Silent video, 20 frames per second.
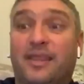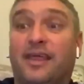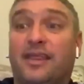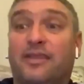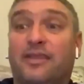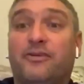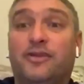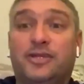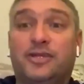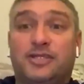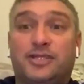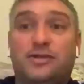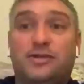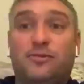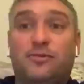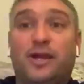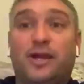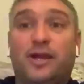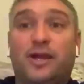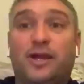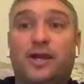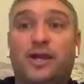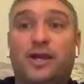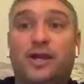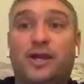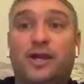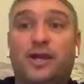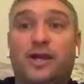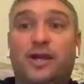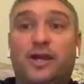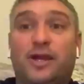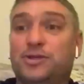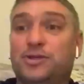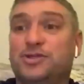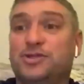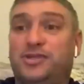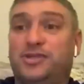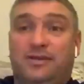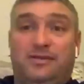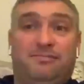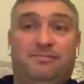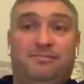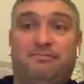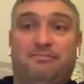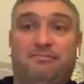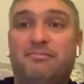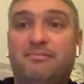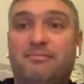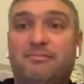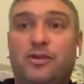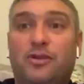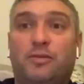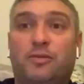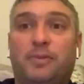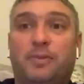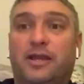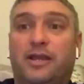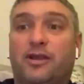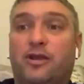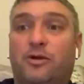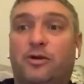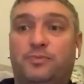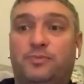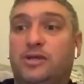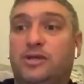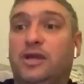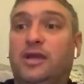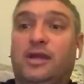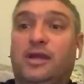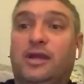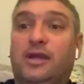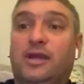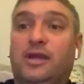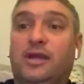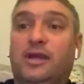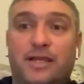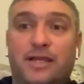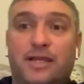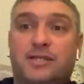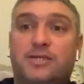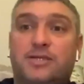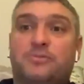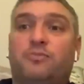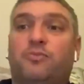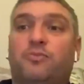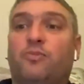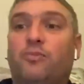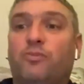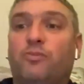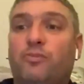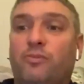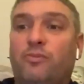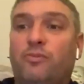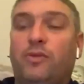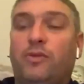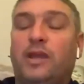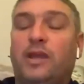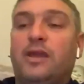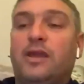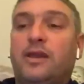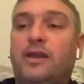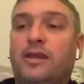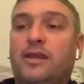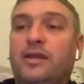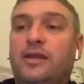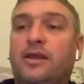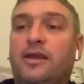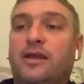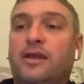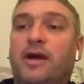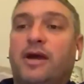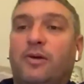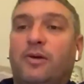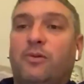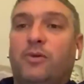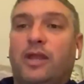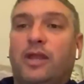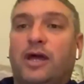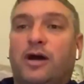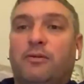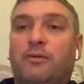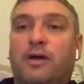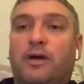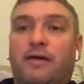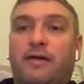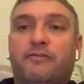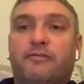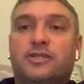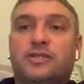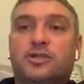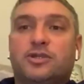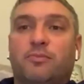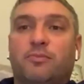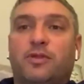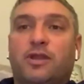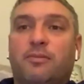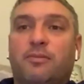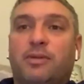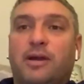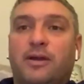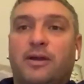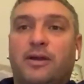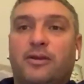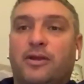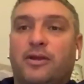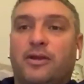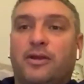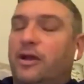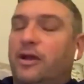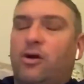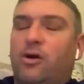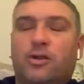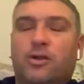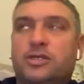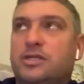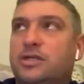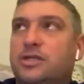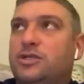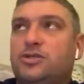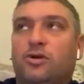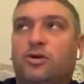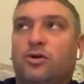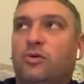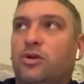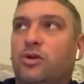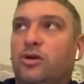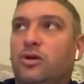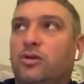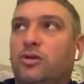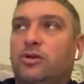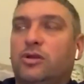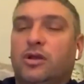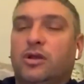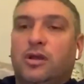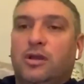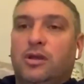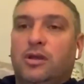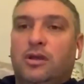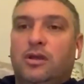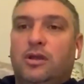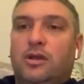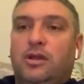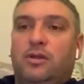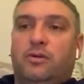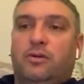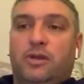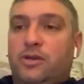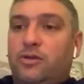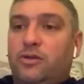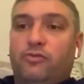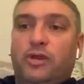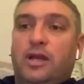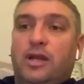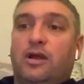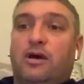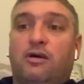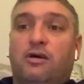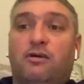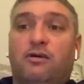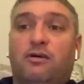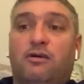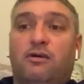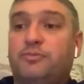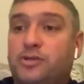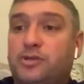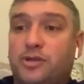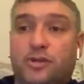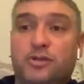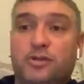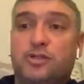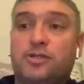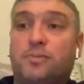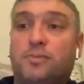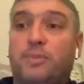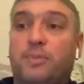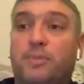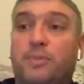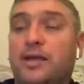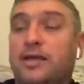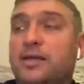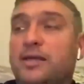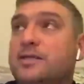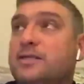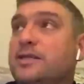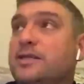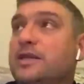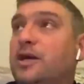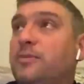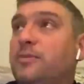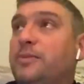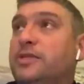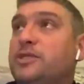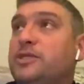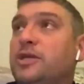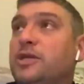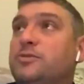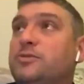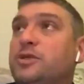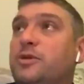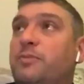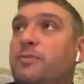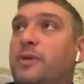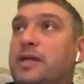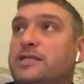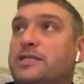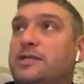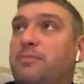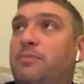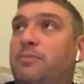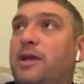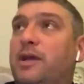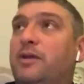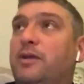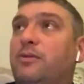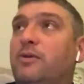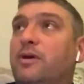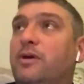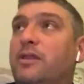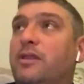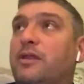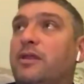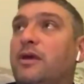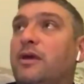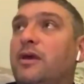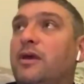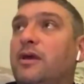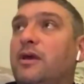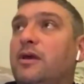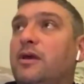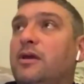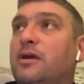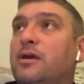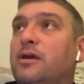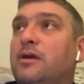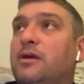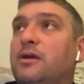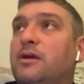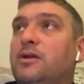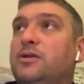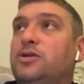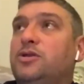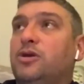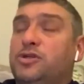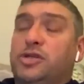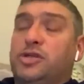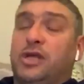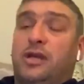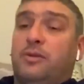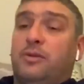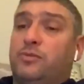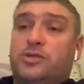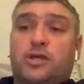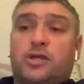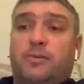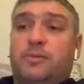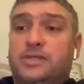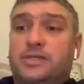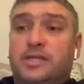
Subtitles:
everything that there is to win, you know, trebles and European Cups, Premier Leagues, year in, year out, without having something about you. Honestly, so good. You know, you could reel off tons of players. In terms of best I played with, John Shedden was